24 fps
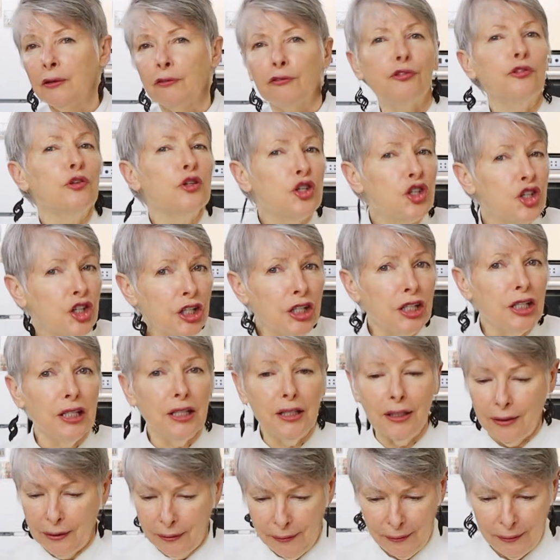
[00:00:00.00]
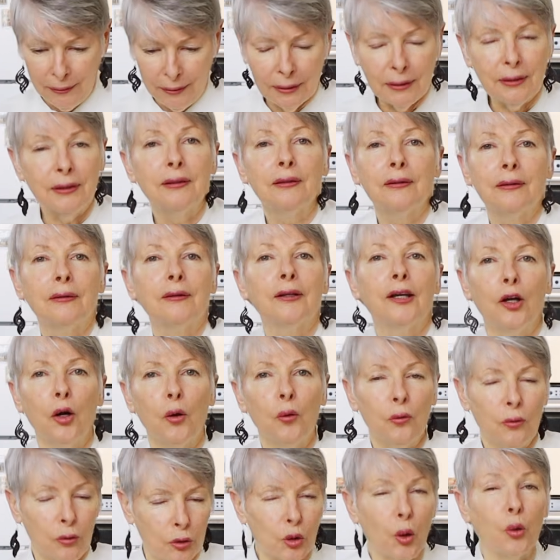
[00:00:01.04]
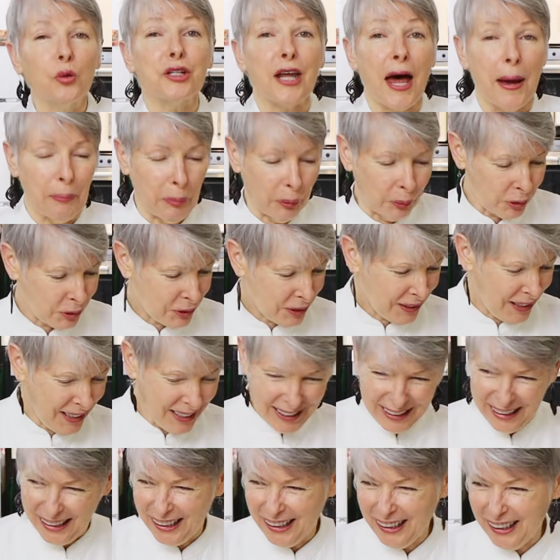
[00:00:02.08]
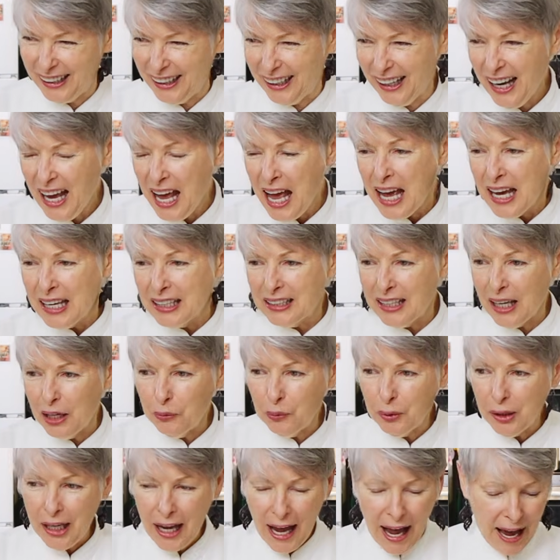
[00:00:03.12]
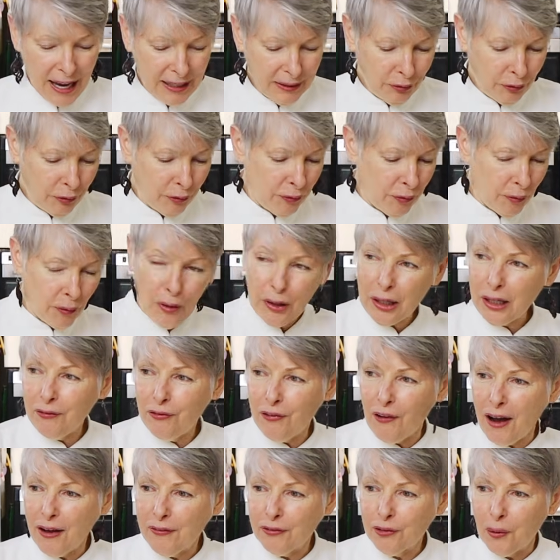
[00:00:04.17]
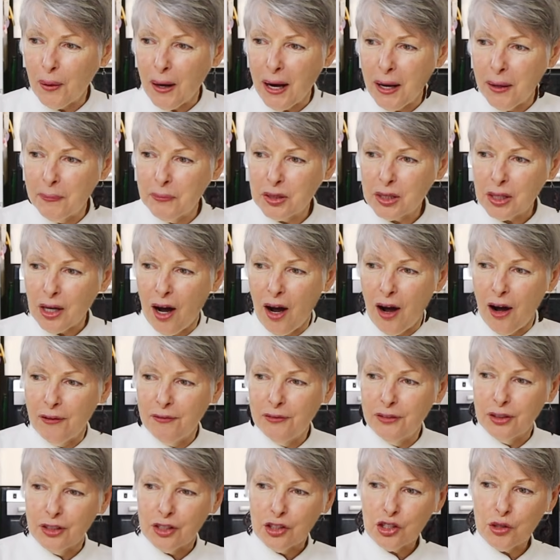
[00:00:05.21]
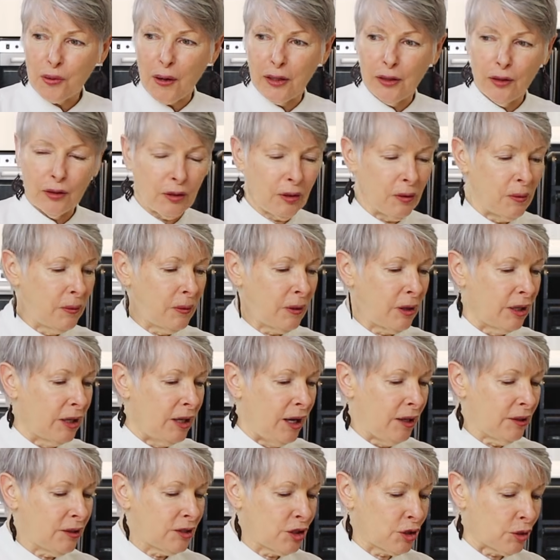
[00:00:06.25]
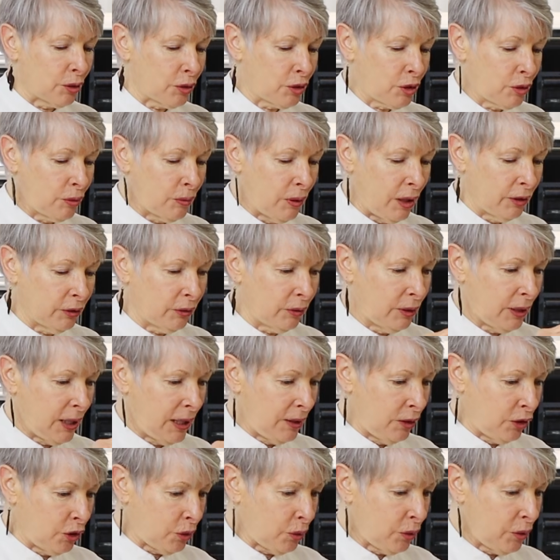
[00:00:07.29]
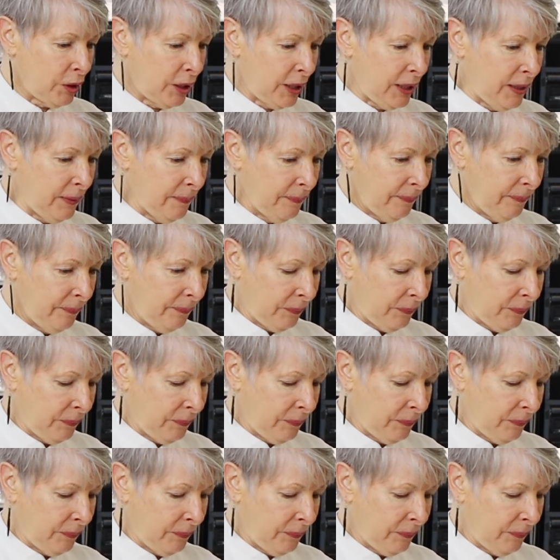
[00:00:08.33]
Fuji, you know, those apples. Then we add 45 grams of the shredded coconut, so 230.